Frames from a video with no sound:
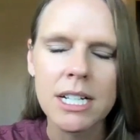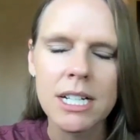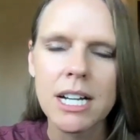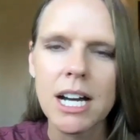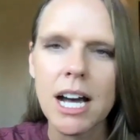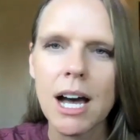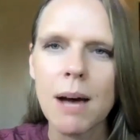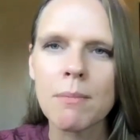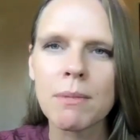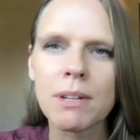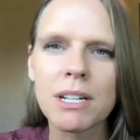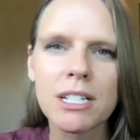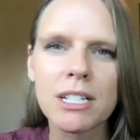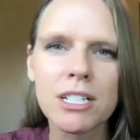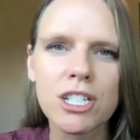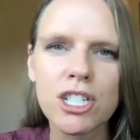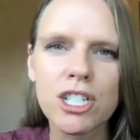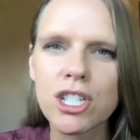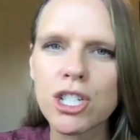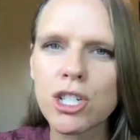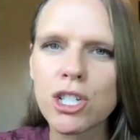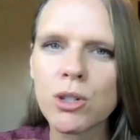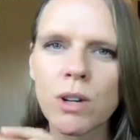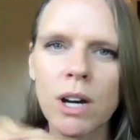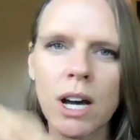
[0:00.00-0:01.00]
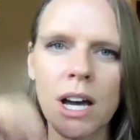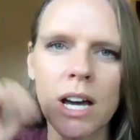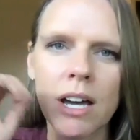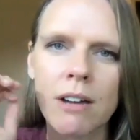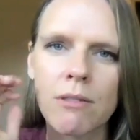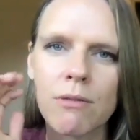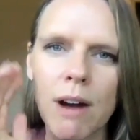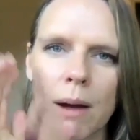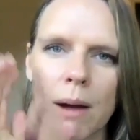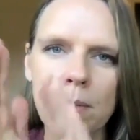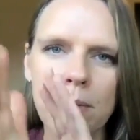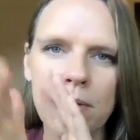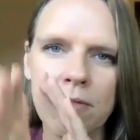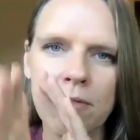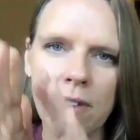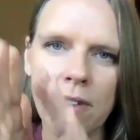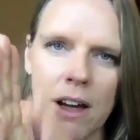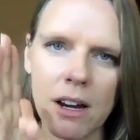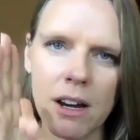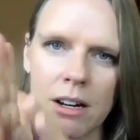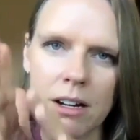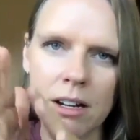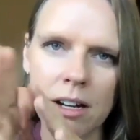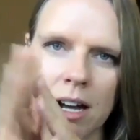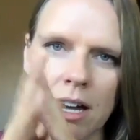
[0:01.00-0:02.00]
I'm going to just do a rapid
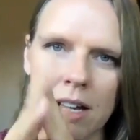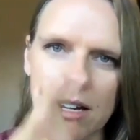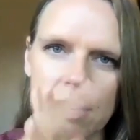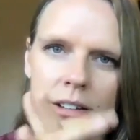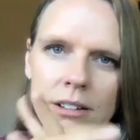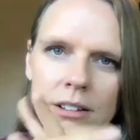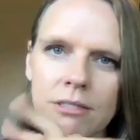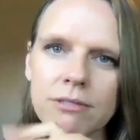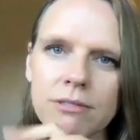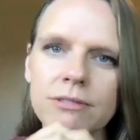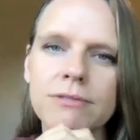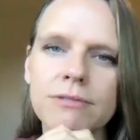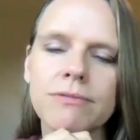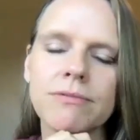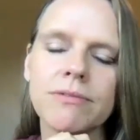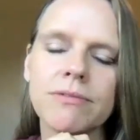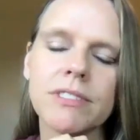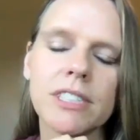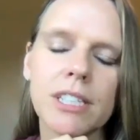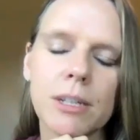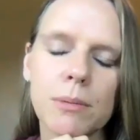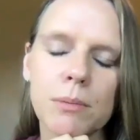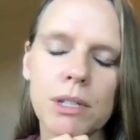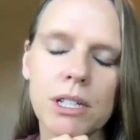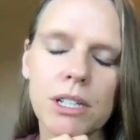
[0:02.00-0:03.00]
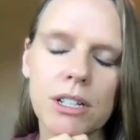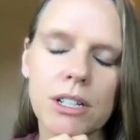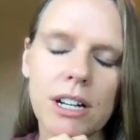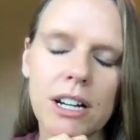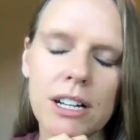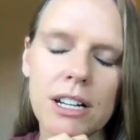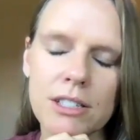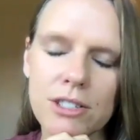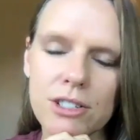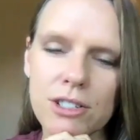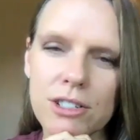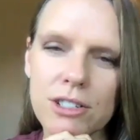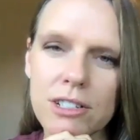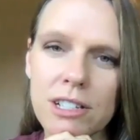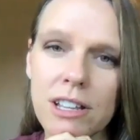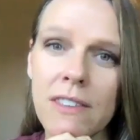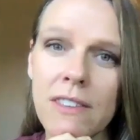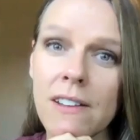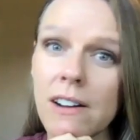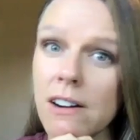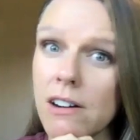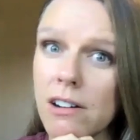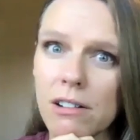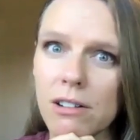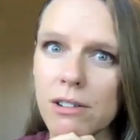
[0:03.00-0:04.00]
fire kind of give me your answers, and
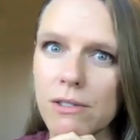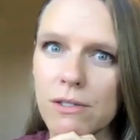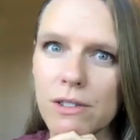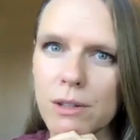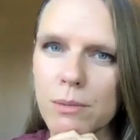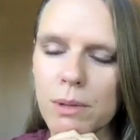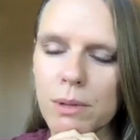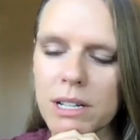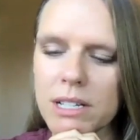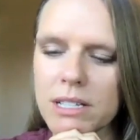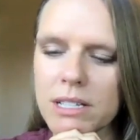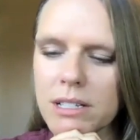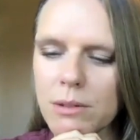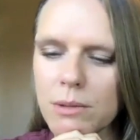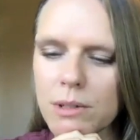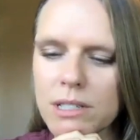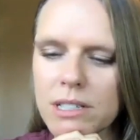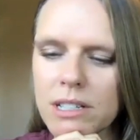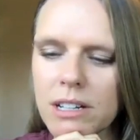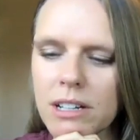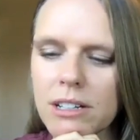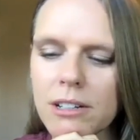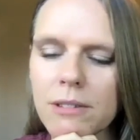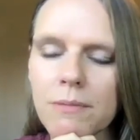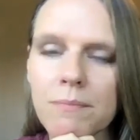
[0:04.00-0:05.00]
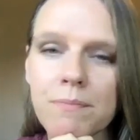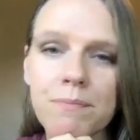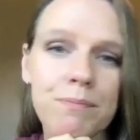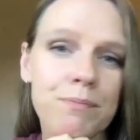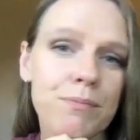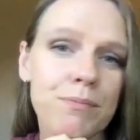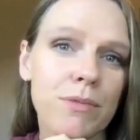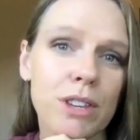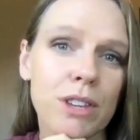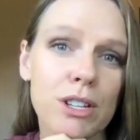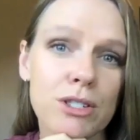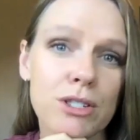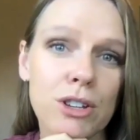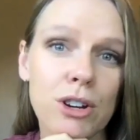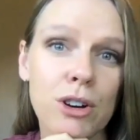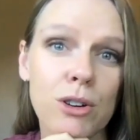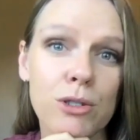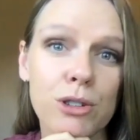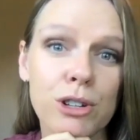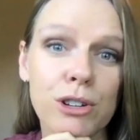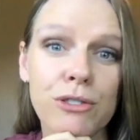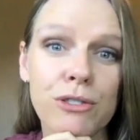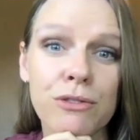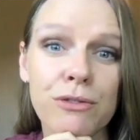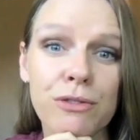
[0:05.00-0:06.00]
they're all over the place, I will tell you. Okay.
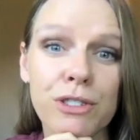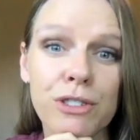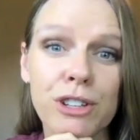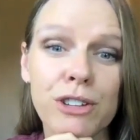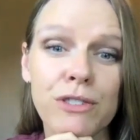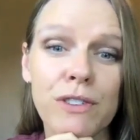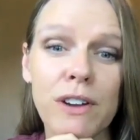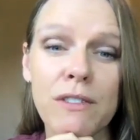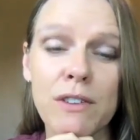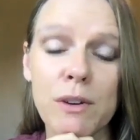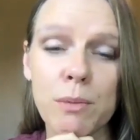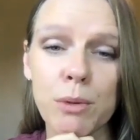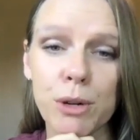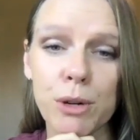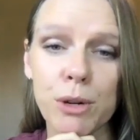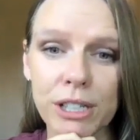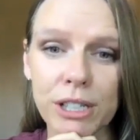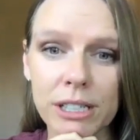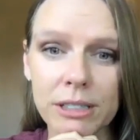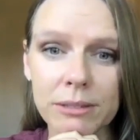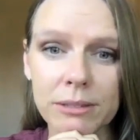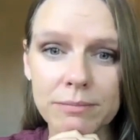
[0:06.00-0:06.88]
So your favorite book?